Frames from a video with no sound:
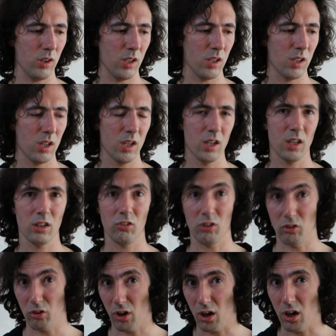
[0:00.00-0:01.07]
the
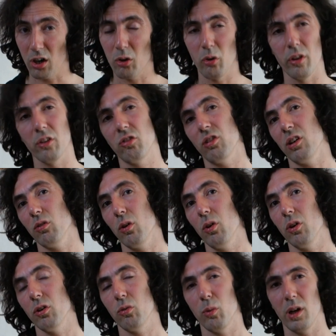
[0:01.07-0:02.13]
sitar or the
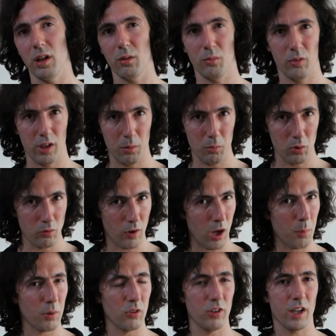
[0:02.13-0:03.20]
sarod, where they move
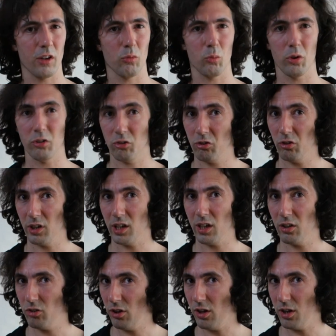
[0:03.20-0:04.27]
up and down one string
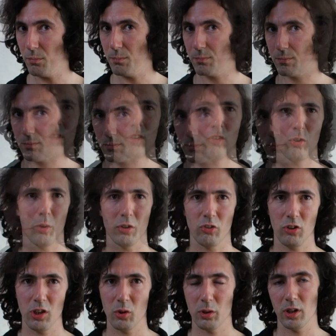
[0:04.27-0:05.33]
at a time. So I'll
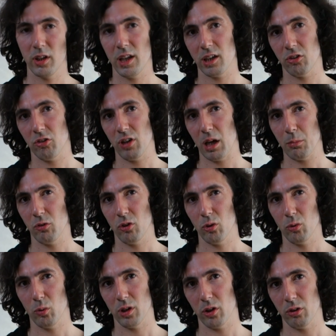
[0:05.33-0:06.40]
see you in the next chapter,
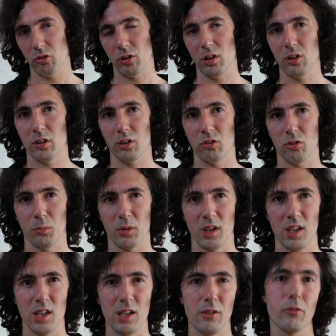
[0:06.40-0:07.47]
where we're going to look at some
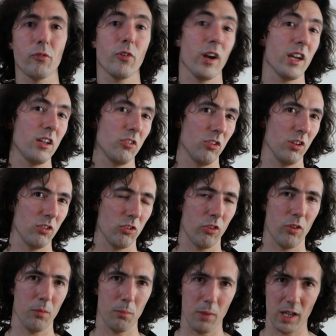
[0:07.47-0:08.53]
key phrases
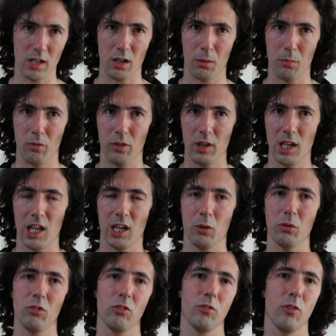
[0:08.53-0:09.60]
that make up the
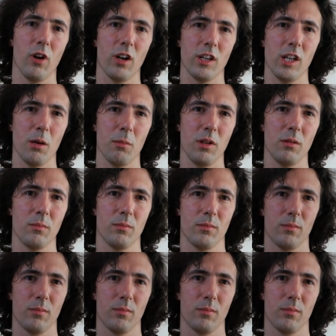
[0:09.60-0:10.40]
language of Raag Yaman.